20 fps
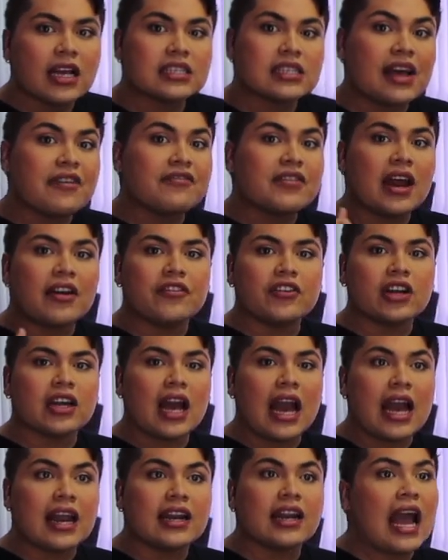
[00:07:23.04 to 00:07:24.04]
Because I've
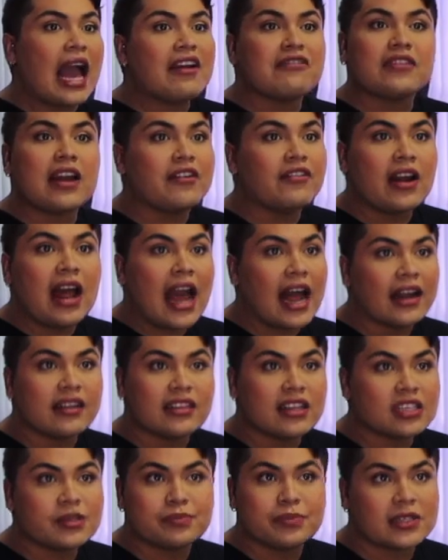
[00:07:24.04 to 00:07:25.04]
never
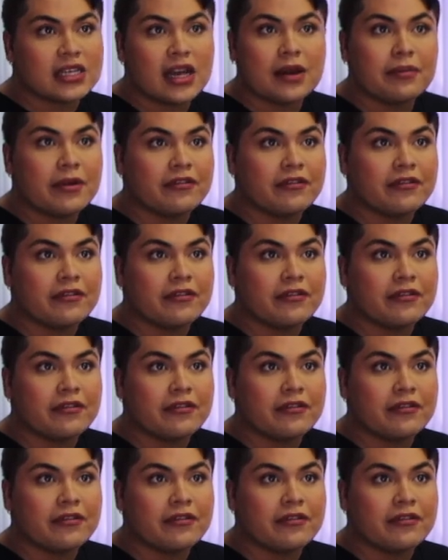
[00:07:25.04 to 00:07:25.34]
had this done